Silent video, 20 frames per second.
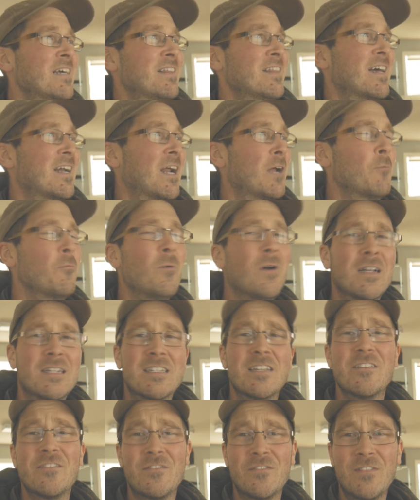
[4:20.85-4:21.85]
that I want
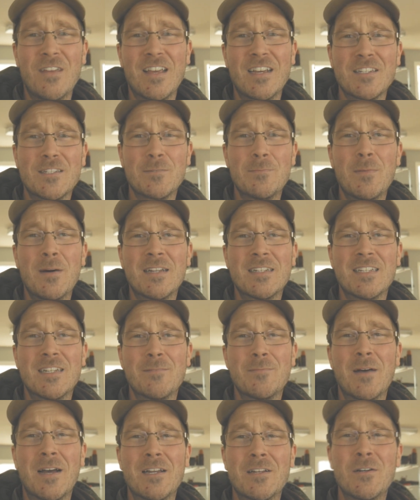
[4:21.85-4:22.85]
to fix, but
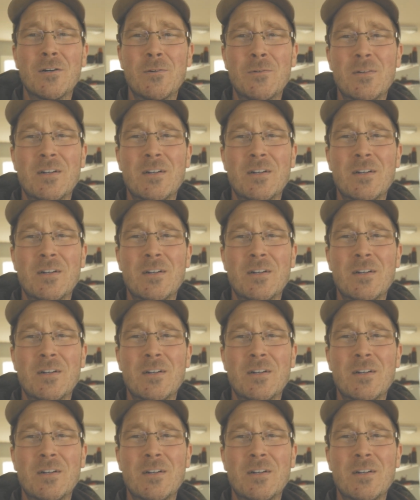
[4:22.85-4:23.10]
I don't